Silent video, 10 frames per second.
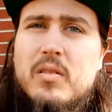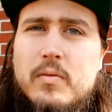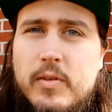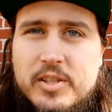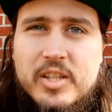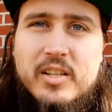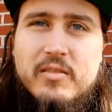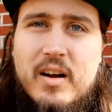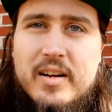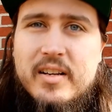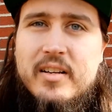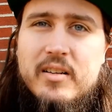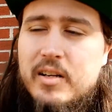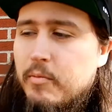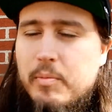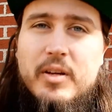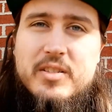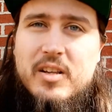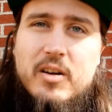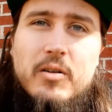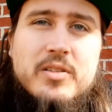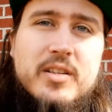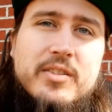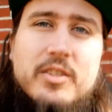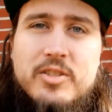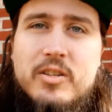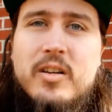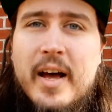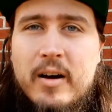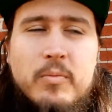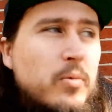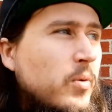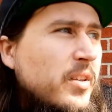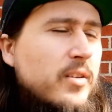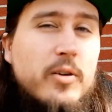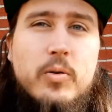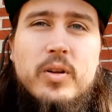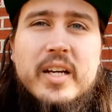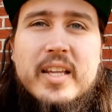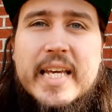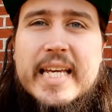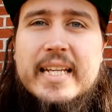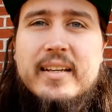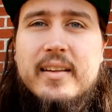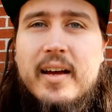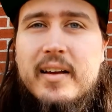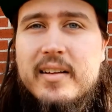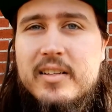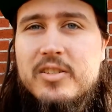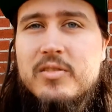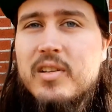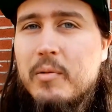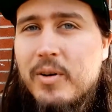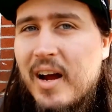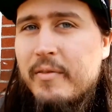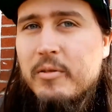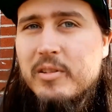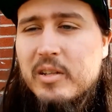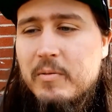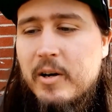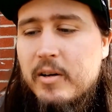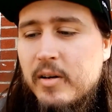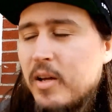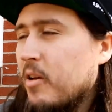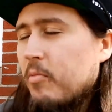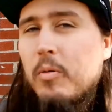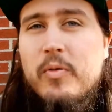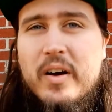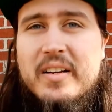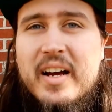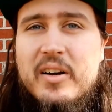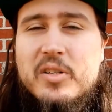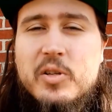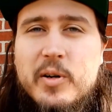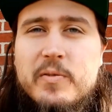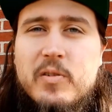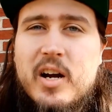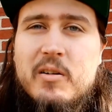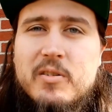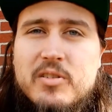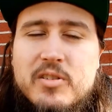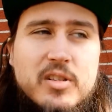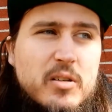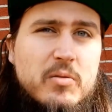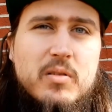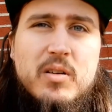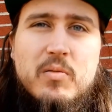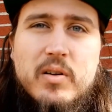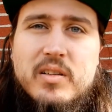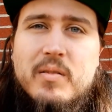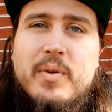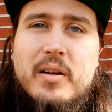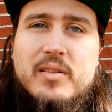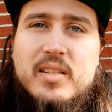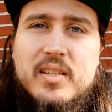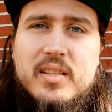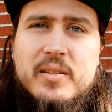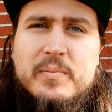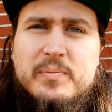flushing out the radiator and replacing the hoses should help with the cooling and the heating issues that we're having with the Camaro. But we'll find out in 24 hours or so when I dump out the